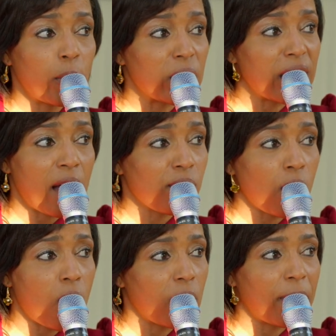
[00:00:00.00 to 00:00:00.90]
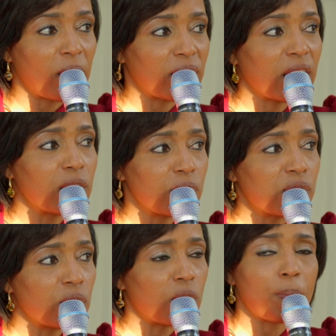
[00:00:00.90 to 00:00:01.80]
They were not wrong about it. They
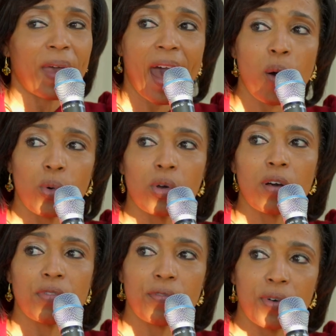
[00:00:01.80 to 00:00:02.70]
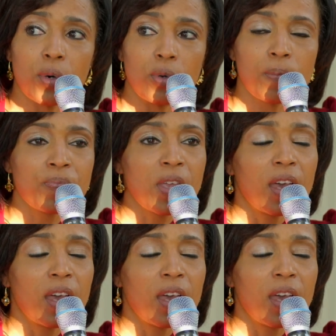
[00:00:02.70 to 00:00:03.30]
understood the power of the vote.